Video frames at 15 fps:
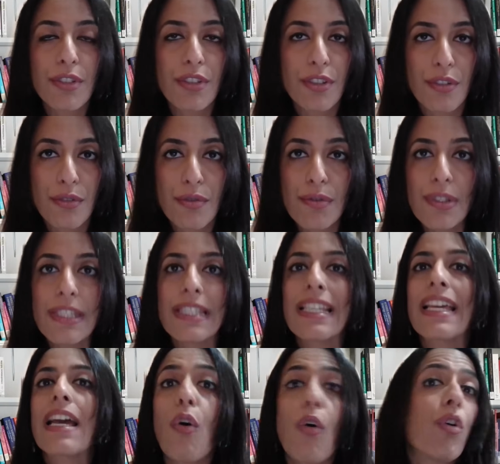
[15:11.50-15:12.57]
to use
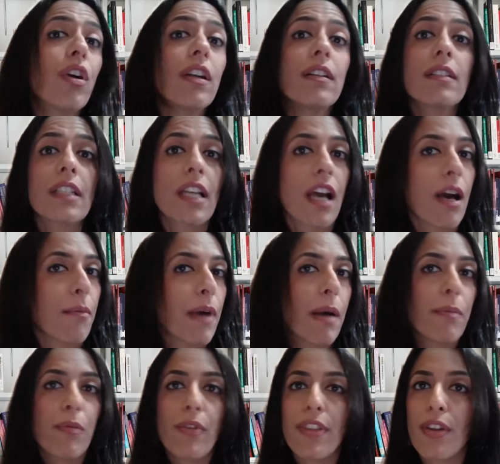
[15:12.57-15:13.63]
or come
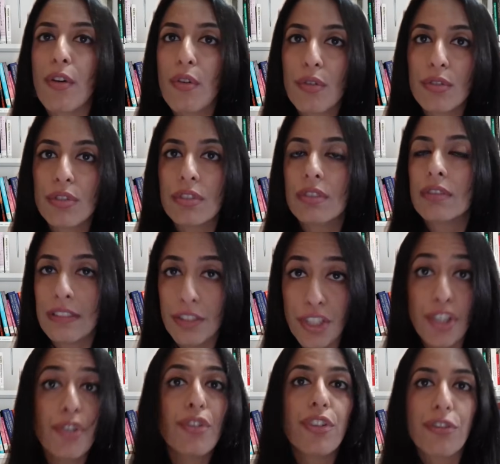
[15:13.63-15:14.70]
up with a whole
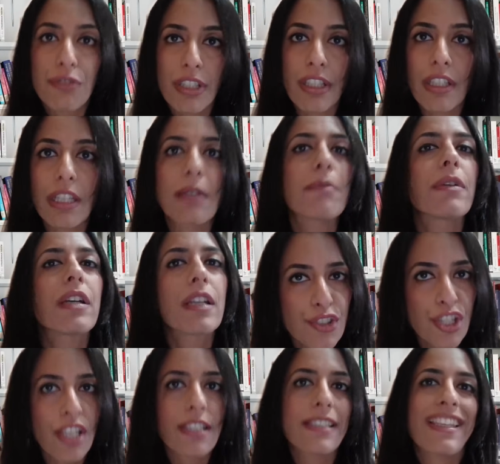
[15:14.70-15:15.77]
new curriculum
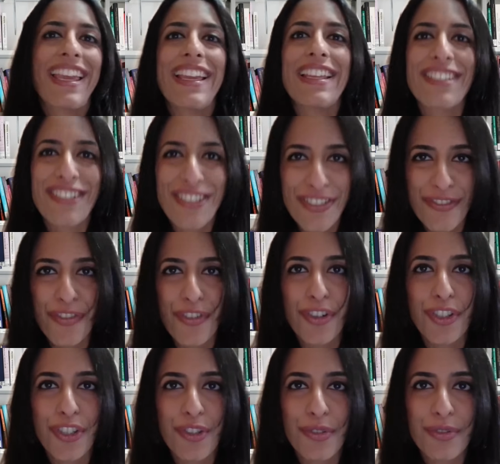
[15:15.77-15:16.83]
just catered for
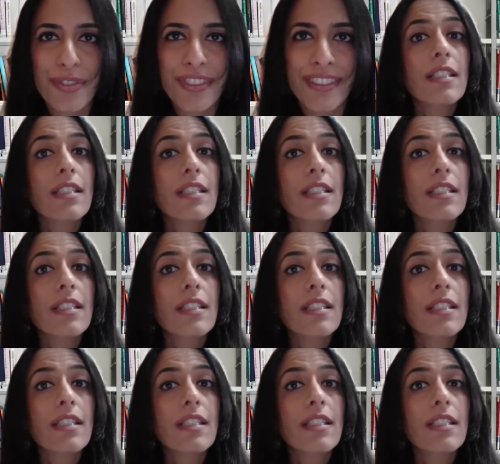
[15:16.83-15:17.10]
you.